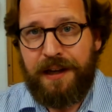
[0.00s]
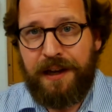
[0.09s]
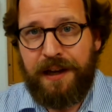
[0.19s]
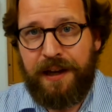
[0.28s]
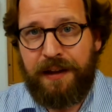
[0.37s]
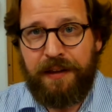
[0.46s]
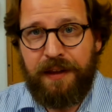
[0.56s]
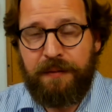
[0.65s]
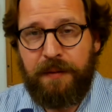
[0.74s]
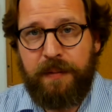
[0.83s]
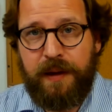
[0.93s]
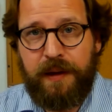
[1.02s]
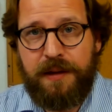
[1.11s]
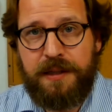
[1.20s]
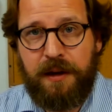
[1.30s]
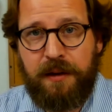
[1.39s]
And then when
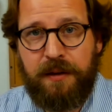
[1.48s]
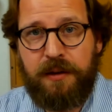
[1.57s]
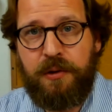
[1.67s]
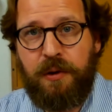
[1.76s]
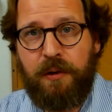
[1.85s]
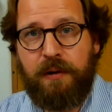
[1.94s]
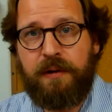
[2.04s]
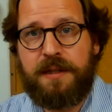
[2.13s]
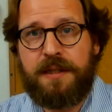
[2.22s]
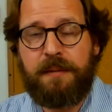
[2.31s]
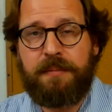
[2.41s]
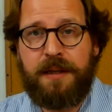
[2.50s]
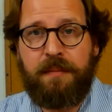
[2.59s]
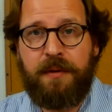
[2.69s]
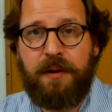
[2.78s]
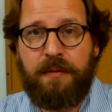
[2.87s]
we start the new quarter in
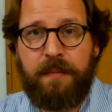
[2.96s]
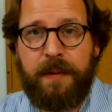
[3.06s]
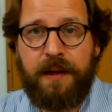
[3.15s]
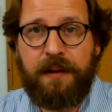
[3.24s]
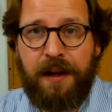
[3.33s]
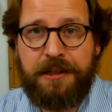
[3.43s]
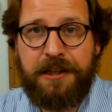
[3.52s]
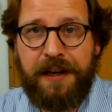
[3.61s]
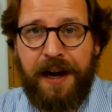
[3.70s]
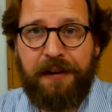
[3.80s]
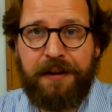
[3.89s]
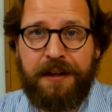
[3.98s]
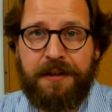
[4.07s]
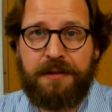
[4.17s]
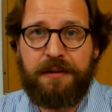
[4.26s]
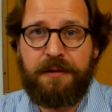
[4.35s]
September, we'll be launching out
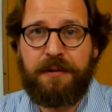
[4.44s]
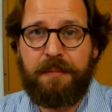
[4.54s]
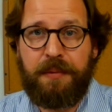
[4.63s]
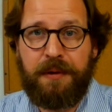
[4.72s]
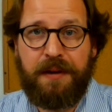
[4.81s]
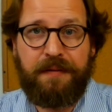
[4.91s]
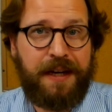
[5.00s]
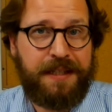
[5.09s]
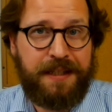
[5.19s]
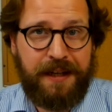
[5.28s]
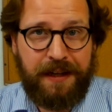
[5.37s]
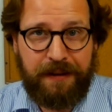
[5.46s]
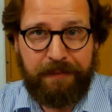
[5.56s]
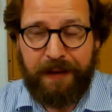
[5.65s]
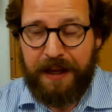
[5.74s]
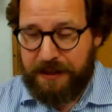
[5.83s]
into the book of Isaiah.
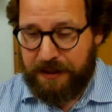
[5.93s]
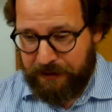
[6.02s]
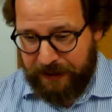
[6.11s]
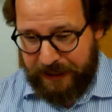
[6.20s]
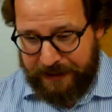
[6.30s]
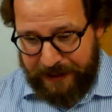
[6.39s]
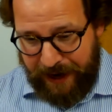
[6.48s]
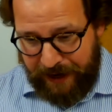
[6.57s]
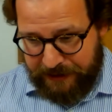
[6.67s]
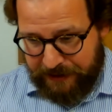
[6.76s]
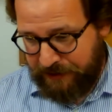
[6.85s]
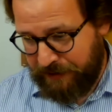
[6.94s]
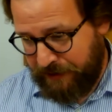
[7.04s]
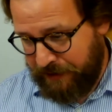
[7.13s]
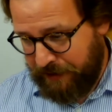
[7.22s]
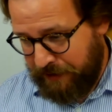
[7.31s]
That's a daunting task.
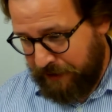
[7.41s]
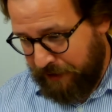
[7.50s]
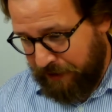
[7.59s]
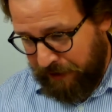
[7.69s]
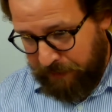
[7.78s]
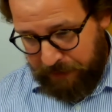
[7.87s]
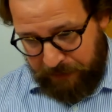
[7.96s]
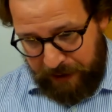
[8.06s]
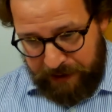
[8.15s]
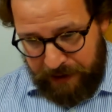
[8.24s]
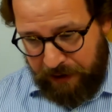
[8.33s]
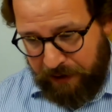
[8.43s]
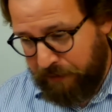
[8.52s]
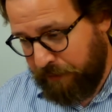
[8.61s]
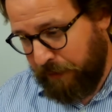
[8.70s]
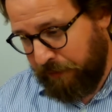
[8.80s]
Uh, but right
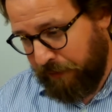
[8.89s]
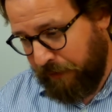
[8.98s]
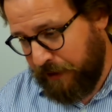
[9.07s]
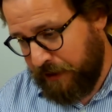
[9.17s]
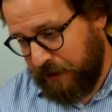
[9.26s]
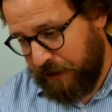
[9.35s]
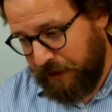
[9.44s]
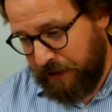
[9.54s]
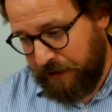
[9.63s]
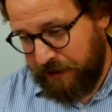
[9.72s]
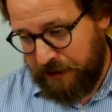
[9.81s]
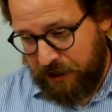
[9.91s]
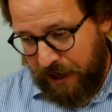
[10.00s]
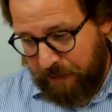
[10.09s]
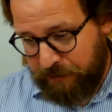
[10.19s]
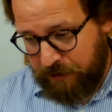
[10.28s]
now, before us is
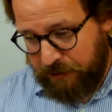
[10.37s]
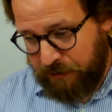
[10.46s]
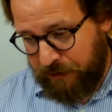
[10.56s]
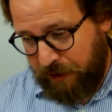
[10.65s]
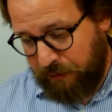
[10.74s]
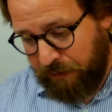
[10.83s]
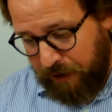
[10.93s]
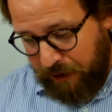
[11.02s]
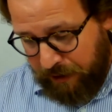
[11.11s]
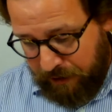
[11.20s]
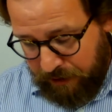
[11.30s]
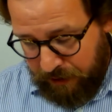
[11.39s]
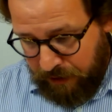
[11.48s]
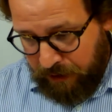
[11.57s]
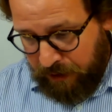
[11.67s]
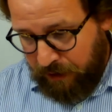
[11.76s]
chapter 23
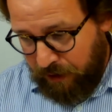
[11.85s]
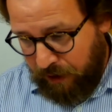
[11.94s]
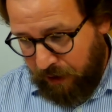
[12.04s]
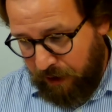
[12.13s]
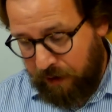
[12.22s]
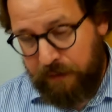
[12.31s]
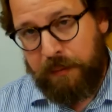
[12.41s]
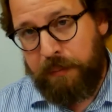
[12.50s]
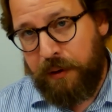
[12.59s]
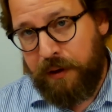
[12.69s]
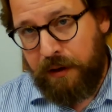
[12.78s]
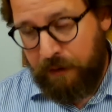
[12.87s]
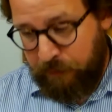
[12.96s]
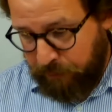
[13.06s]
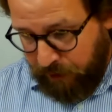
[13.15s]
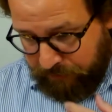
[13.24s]
of the book
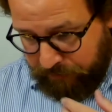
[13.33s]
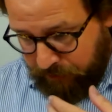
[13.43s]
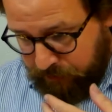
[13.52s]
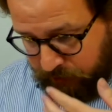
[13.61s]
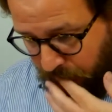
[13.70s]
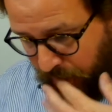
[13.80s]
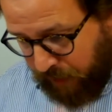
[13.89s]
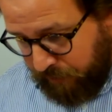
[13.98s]
of Proverbs.